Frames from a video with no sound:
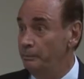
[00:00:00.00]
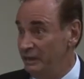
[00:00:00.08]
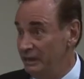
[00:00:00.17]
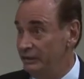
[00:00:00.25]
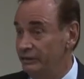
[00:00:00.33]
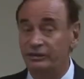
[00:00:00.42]

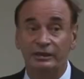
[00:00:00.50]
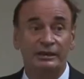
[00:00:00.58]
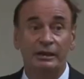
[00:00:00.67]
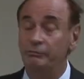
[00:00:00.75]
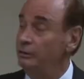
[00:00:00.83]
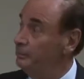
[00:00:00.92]
billions, and
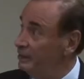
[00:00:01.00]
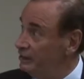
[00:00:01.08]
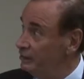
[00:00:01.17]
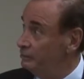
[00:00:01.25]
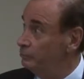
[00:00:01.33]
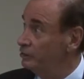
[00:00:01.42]
that will make
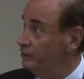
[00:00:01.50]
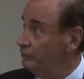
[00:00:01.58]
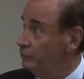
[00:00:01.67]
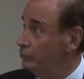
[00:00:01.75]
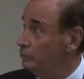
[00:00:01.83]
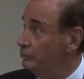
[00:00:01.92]
it more
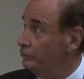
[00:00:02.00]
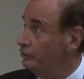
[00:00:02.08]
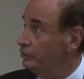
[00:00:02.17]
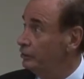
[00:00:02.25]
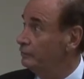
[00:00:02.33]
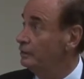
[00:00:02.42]
difficult to
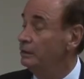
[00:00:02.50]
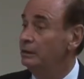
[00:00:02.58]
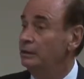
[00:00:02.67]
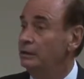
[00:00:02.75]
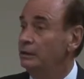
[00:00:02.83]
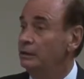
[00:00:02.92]
solve.
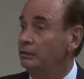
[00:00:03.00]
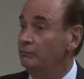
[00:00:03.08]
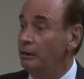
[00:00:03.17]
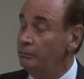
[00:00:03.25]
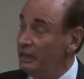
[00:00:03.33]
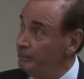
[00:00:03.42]

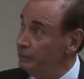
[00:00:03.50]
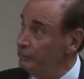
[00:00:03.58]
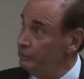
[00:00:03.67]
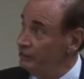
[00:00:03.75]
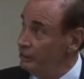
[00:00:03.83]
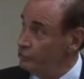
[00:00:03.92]
What will happen
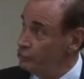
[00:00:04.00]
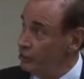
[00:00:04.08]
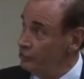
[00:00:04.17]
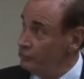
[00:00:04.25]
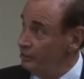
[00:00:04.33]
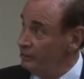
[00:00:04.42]
to the
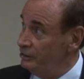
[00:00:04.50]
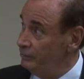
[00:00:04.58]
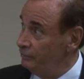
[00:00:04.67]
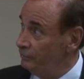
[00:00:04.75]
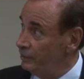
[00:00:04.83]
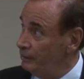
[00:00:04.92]
exchange rate
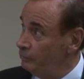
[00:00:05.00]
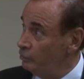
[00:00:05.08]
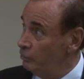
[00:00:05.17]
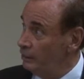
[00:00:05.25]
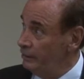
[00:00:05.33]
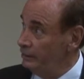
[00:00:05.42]
if I'm
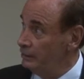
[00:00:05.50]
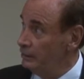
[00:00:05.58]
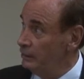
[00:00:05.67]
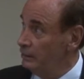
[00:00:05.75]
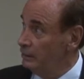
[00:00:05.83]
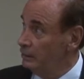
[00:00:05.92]
correct?
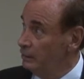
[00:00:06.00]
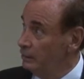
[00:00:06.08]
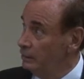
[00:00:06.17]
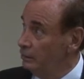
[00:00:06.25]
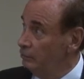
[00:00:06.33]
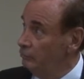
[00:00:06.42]

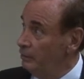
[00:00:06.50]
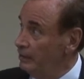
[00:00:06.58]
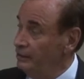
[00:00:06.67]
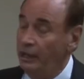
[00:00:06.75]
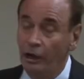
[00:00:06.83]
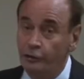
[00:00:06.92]

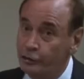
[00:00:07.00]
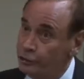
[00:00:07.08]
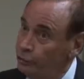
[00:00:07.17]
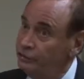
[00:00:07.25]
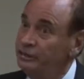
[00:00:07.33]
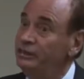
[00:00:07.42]
Well,
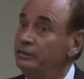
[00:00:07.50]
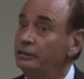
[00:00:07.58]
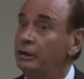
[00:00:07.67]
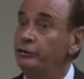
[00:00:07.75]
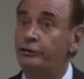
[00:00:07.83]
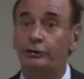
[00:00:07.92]

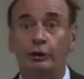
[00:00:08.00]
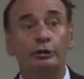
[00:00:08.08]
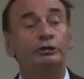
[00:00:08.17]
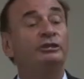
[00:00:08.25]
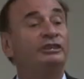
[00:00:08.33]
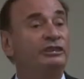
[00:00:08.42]

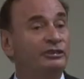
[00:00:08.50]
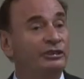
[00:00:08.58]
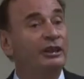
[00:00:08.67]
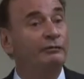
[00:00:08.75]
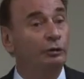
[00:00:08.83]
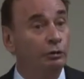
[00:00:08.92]
uncertainty is
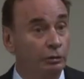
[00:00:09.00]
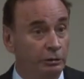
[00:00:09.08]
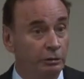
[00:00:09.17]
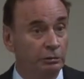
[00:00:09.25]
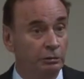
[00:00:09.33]
never good.